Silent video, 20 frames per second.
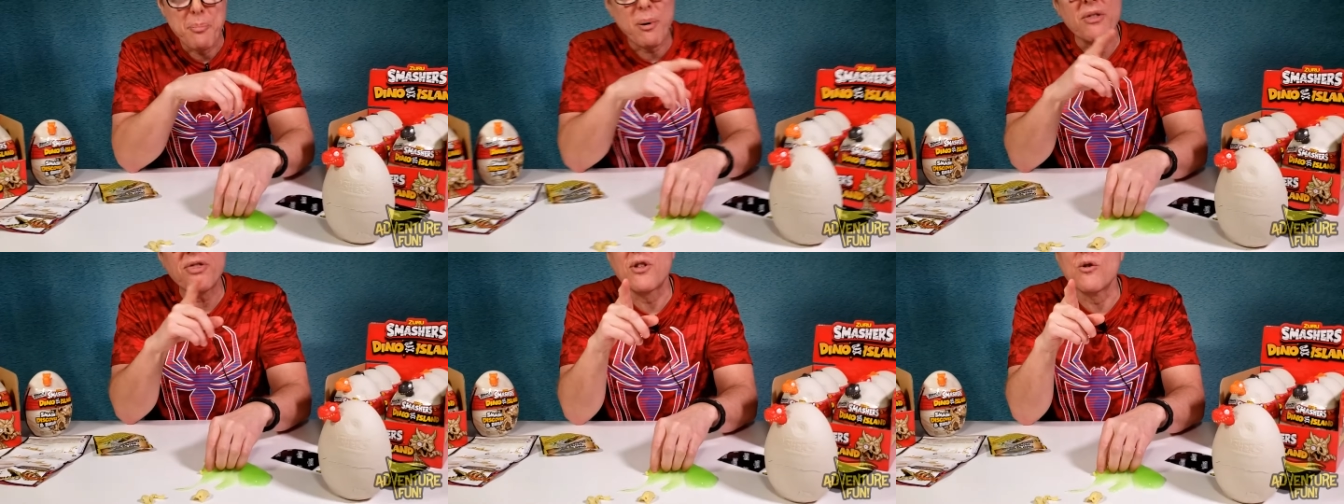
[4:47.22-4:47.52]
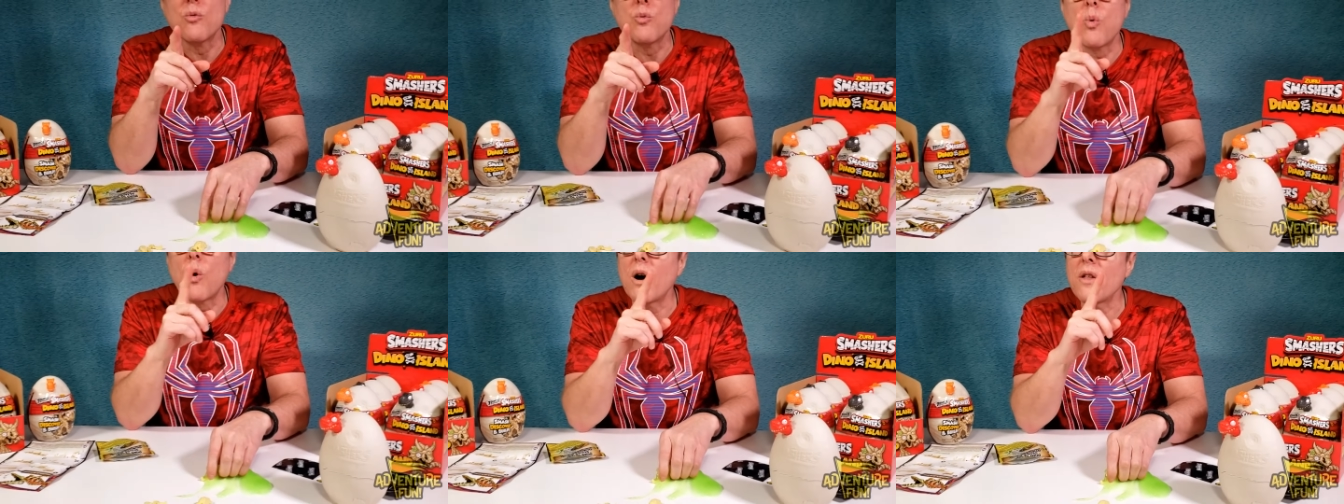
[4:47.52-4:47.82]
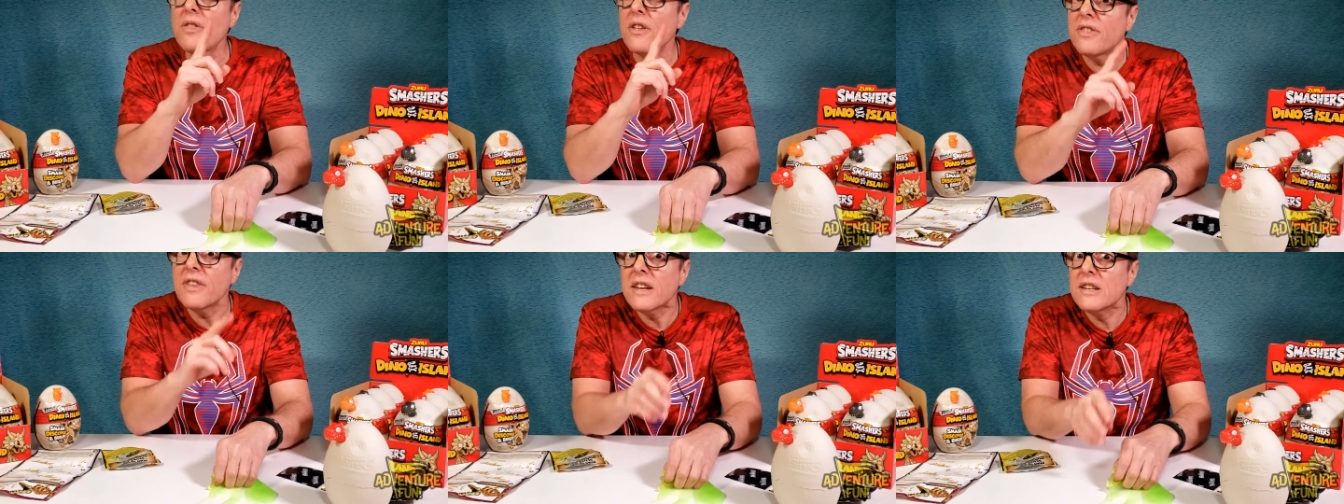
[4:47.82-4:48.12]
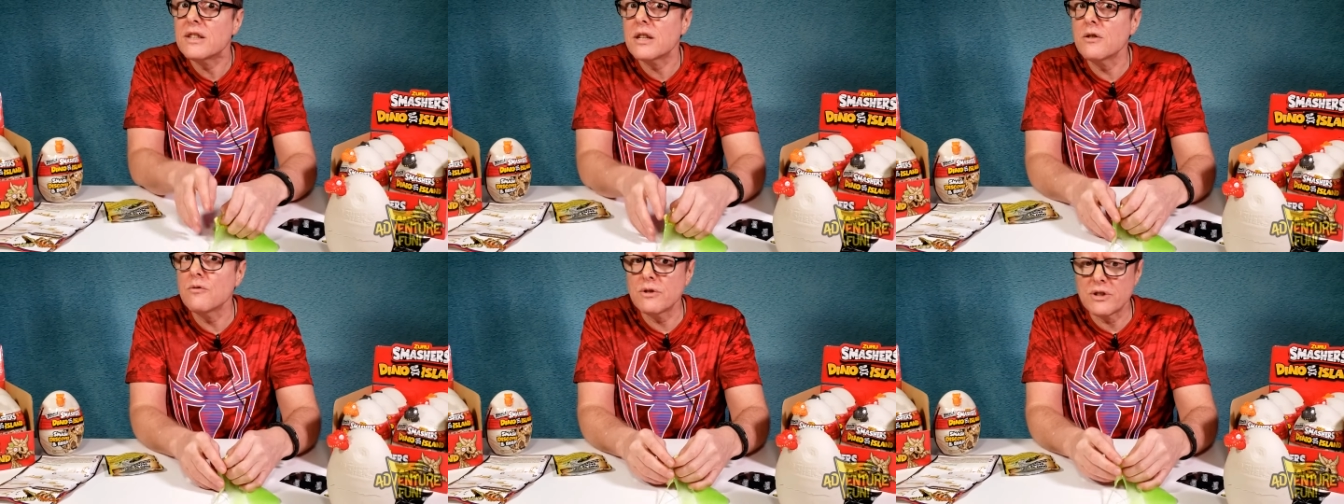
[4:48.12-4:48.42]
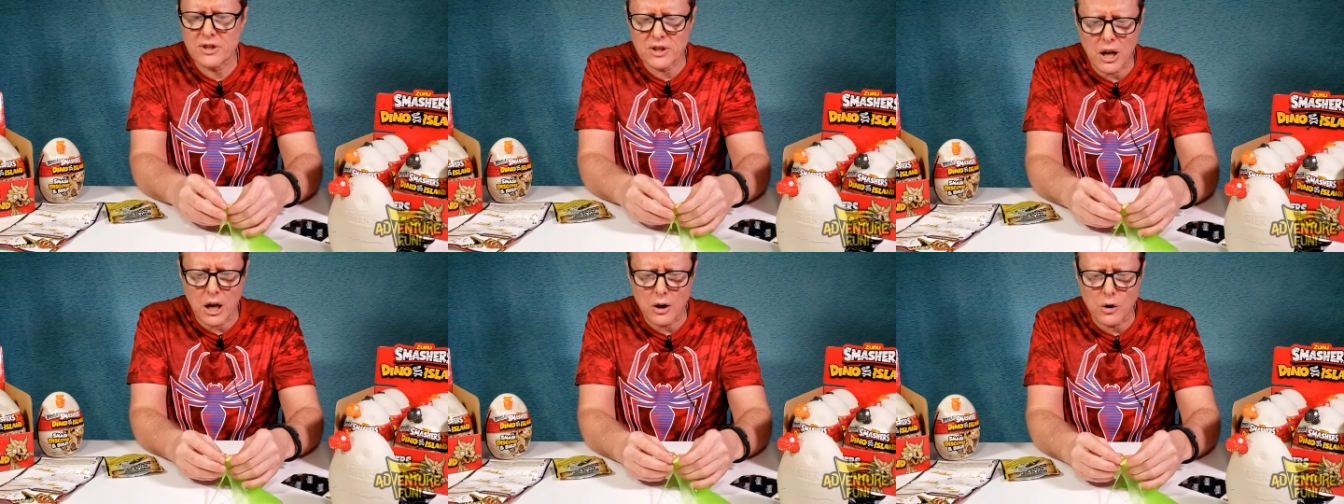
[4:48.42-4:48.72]
But the one that they didn't
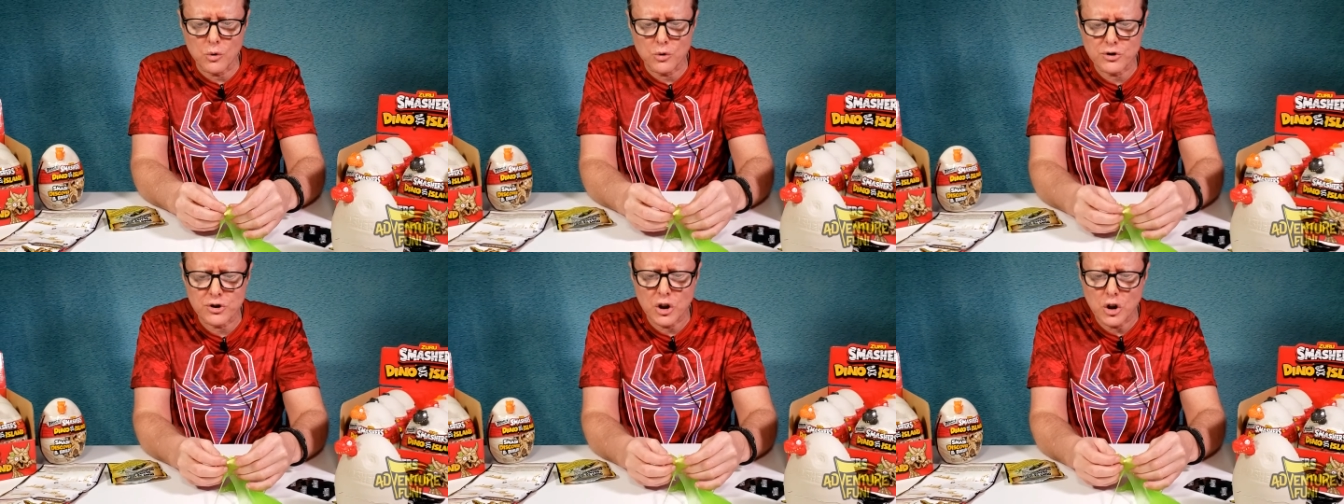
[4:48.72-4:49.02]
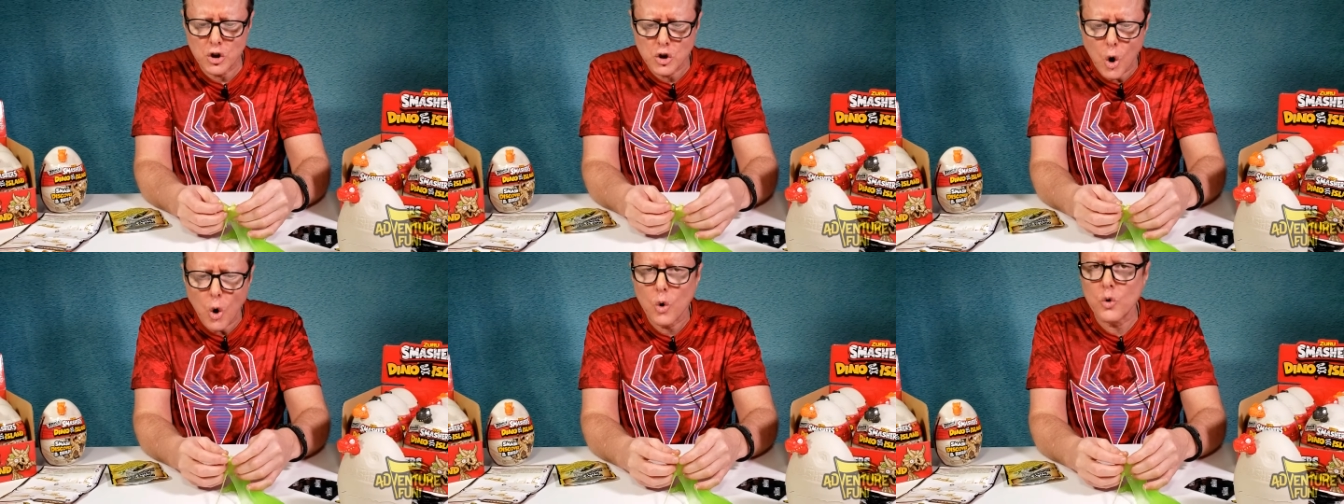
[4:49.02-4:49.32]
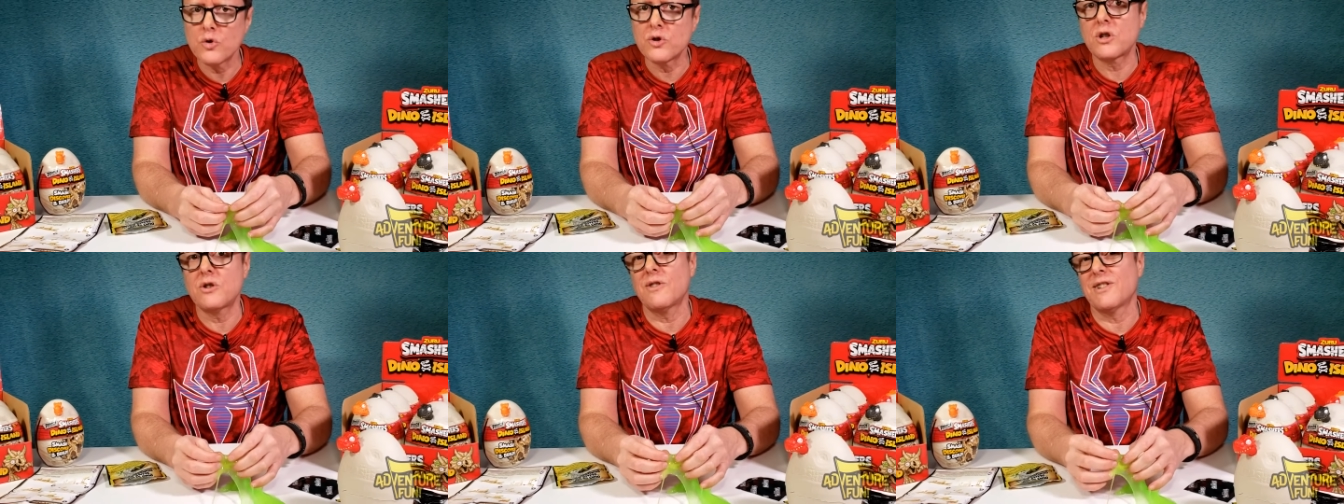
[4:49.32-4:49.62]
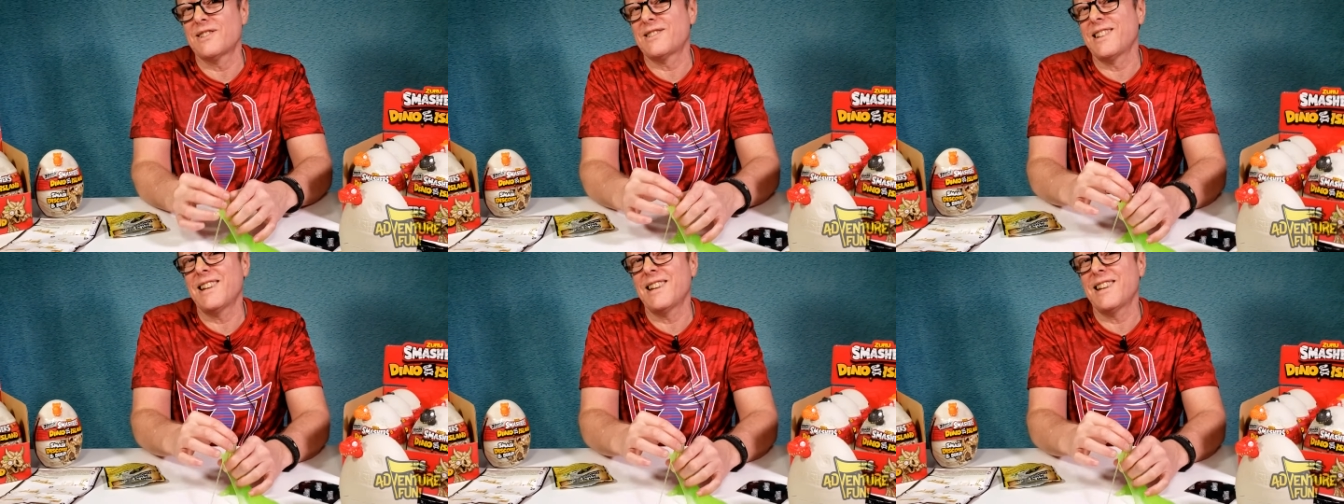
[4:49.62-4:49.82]
recycle was the golden T-Rex.